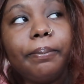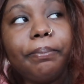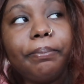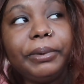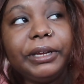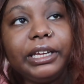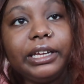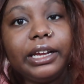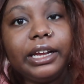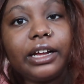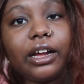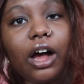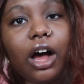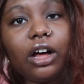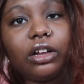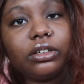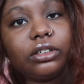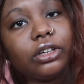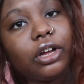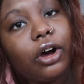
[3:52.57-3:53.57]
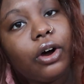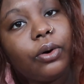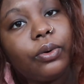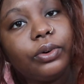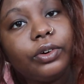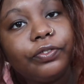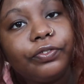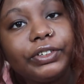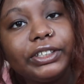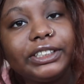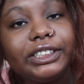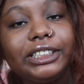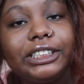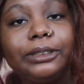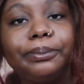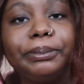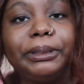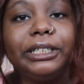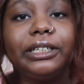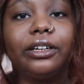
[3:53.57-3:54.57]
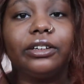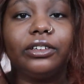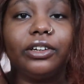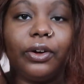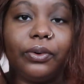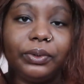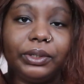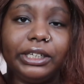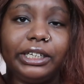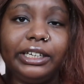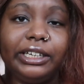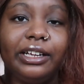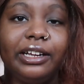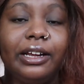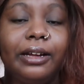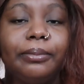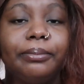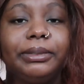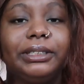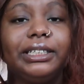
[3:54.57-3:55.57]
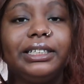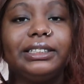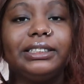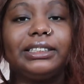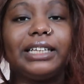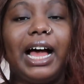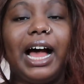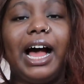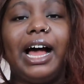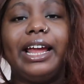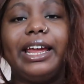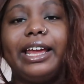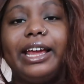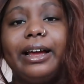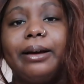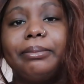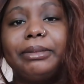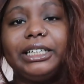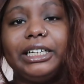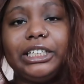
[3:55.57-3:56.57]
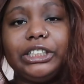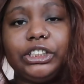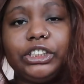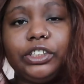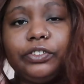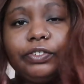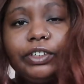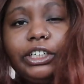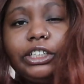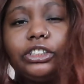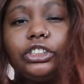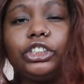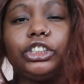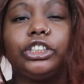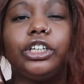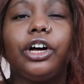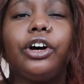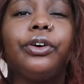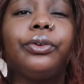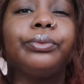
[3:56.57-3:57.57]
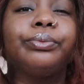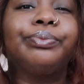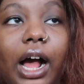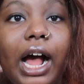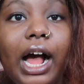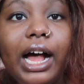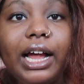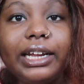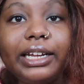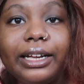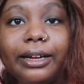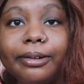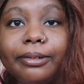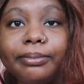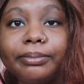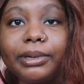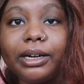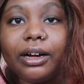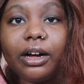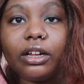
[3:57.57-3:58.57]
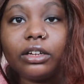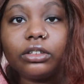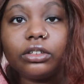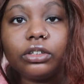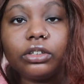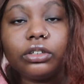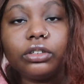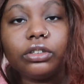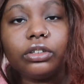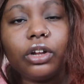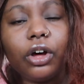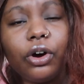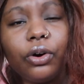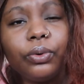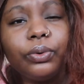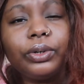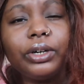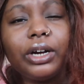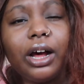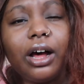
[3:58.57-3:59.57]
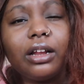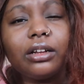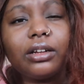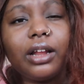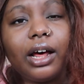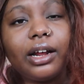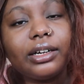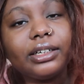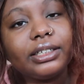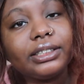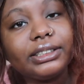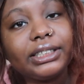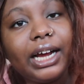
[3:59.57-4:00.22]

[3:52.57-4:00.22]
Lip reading: being alone versus being lonely, because I am an introvert, so I am alone a lot of the